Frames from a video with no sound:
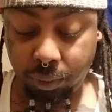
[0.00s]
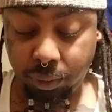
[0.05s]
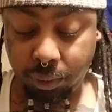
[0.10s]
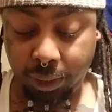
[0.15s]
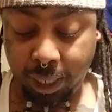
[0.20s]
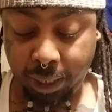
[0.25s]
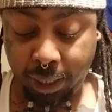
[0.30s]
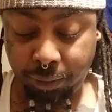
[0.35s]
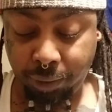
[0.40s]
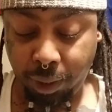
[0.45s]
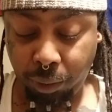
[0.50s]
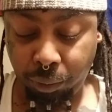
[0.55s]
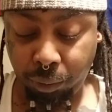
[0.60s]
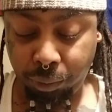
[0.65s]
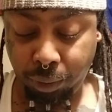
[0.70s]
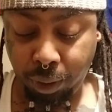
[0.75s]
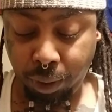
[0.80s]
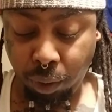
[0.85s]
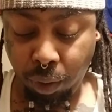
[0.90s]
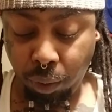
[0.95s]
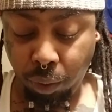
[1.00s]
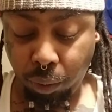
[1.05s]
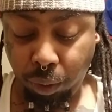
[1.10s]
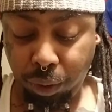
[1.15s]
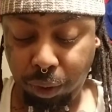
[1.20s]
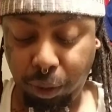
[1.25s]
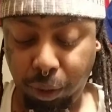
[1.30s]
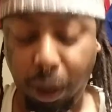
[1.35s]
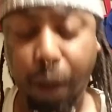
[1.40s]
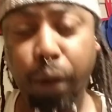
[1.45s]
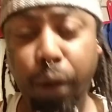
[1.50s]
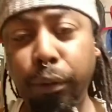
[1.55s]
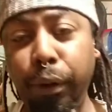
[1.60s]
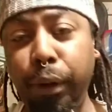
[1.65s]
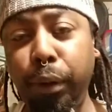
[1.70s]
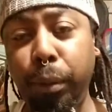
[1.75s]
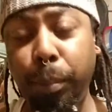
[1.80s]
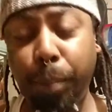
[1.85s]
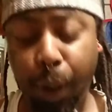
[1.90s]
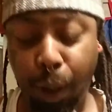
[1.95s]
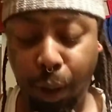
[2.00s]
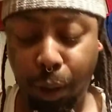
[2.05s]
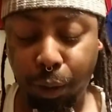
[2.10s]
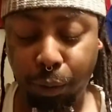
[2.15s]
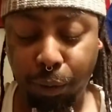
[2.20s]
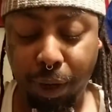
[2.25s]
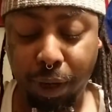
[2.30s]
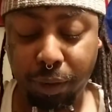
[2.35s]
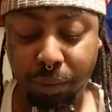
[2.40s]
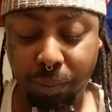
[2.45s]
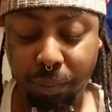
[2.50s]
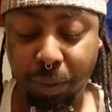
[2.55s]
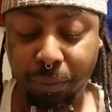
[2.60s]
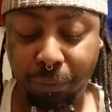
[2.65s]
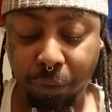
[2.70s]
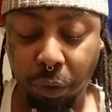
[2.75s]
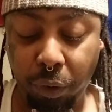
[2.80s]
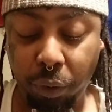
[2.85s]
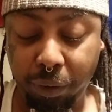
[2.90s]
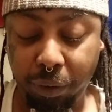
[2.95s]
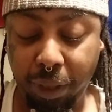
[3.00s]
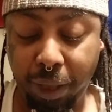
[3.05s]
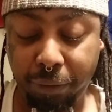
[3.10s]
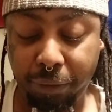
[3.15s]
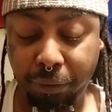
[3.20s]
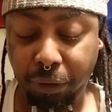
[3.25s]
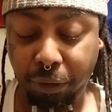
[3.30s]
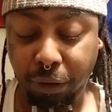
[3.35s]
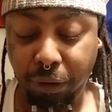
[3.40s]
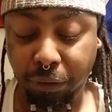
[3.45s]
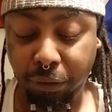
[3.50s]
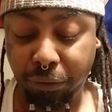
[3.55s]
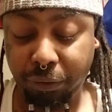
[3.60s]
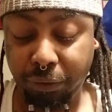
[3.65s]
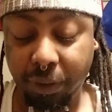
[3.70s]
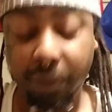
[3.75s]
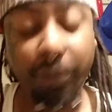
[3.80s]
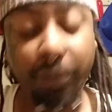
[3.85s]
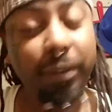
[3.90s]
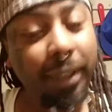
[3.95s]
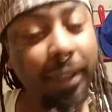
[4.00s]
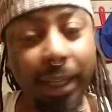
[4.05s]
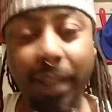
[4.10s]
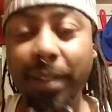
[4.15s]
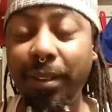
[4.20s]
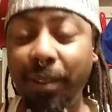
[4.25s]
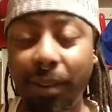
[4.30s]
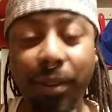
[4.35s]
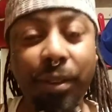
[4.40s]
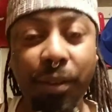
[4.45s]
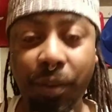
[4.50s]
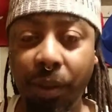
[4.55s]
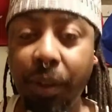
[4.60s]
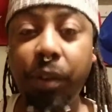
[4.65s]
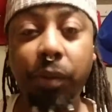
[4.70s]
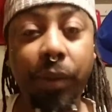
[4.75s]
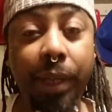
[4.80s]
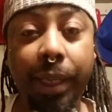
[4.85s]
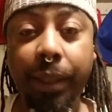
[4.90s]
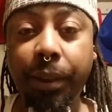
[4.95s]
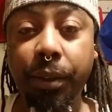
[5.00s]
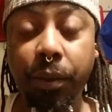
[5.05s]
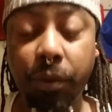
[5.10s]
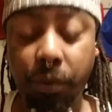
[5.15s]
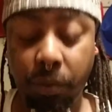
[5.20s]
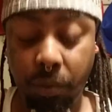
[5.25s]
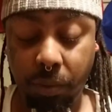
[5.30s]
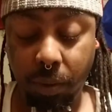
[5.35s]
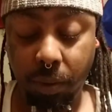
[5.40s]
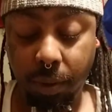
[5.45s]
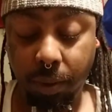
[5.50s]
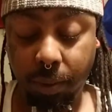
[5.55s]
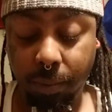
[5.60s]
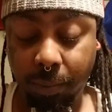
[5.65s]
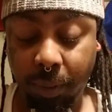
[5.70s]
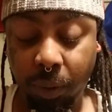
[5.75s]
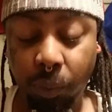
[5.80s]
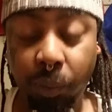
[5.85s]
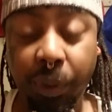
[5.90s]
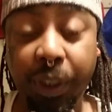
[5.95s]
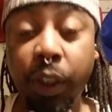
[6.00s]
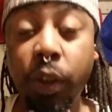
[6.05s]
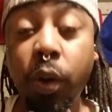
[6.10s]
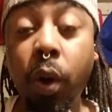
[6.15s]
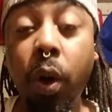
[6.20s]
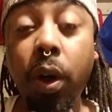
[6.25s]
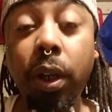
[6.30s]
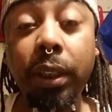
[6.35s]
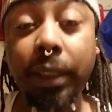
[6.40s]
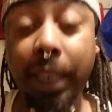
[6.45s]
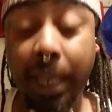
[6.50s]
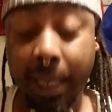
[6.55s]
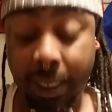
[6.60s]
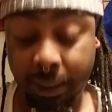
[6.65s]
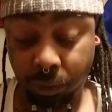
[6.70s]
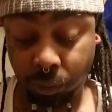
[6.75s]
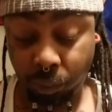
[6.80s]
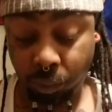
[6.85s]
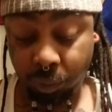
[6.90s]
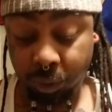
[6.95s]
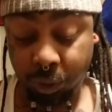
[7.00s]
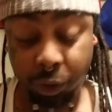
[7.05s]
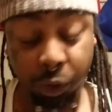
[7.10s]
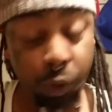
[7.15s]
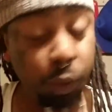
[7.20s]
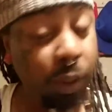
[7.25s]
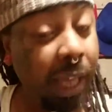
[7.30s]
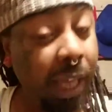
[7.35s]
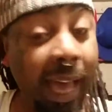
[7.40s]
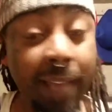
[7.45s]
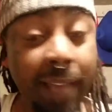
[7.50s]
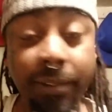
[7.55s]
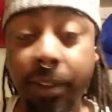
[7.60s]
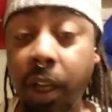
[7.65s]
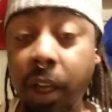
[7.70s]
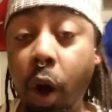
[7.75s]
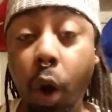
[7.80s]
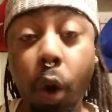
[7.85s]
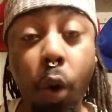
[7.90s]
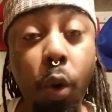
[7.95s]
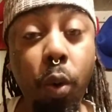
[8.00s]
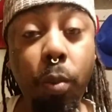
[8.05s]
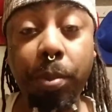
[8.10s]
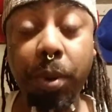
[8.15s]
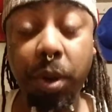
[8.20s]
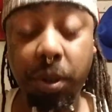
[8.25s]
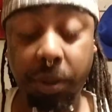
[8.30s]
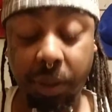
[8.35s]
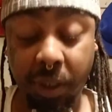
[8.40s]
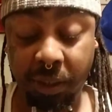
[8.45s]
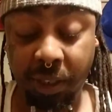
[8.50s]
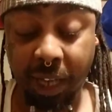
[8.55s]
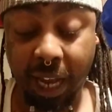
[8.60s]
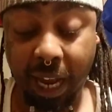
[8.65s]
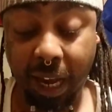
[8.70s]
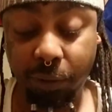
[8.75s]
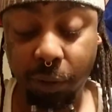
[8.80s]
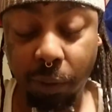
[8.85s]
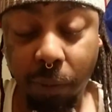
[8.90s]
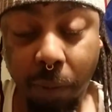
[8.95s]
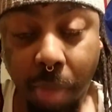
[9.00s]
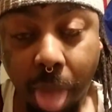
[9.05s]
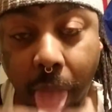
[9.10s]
as they would say, well, you got to read the paragraphs before that. Yeah, you can do that too. But regardless, as the whole book, the novel,